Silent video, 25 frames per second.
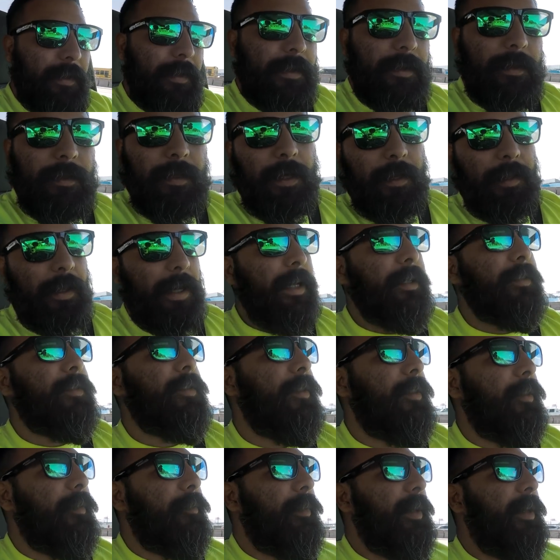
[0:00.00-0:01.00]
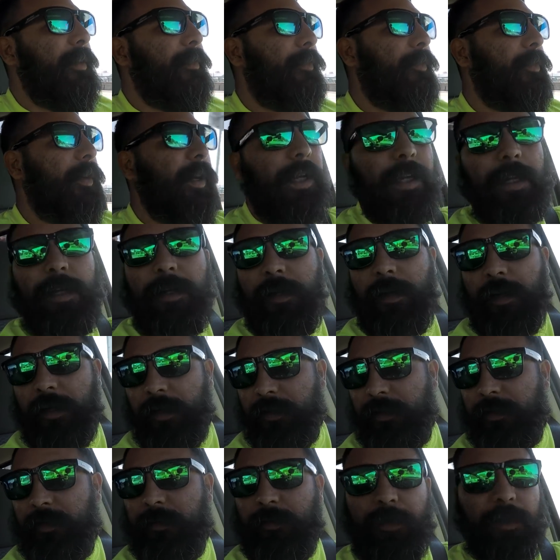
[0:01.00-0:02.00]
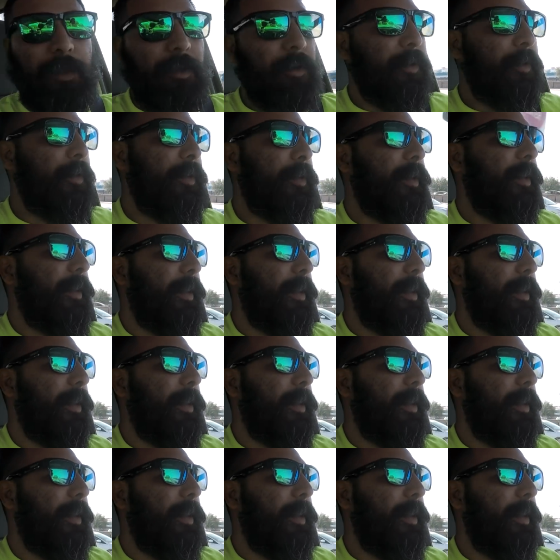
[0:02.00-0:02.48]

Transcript: Now that's gonna be freaking awesome, dude.